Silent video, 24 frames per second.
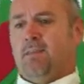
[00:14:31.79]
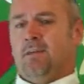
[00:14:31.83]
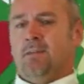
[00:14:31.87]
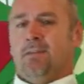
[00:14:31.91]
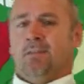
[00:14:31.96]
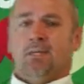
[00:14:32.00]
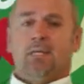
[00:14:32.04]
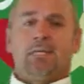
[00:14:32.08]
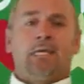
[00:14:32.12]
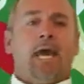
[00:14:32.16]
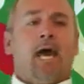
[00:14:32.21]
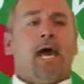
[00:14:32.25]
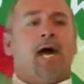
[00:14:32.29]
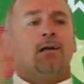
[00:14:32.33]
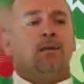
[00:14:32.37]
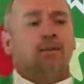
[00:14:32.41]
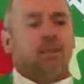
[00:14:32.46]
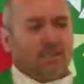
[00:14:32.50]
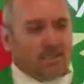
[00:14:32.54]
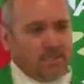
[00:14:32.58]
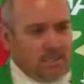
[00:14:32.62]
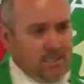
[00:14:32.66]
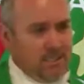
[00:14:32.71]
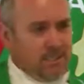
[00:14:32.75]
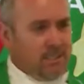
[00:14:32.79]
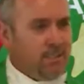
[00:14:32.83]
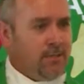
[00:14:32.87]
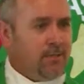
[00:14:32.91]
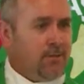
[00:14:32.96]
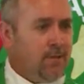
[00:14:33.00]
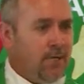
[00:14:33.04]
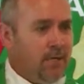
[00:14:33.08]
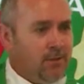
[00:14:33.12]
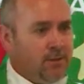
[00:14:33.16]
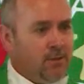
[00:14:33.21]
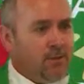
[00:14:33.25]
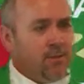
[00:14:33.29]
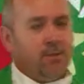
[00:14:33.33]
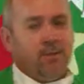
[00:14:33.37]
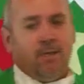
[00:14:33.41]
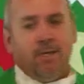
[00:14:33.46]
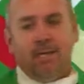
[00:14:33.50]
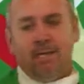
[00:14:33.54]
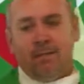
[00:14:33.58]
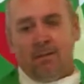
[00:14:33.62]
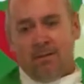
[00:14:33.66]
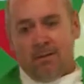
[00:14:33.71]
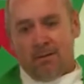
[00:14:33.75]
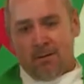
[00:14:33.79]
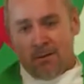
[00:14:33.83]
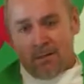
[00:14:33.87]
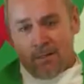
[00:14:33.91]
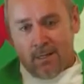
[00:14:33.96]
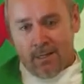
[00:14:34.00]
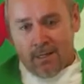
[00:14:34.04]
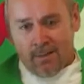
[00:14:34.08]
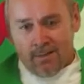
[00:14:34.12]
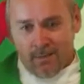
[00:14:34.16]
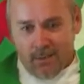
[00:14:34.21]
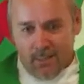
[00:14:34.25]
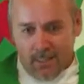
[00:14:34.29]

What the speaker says: the galaxies that are out there and the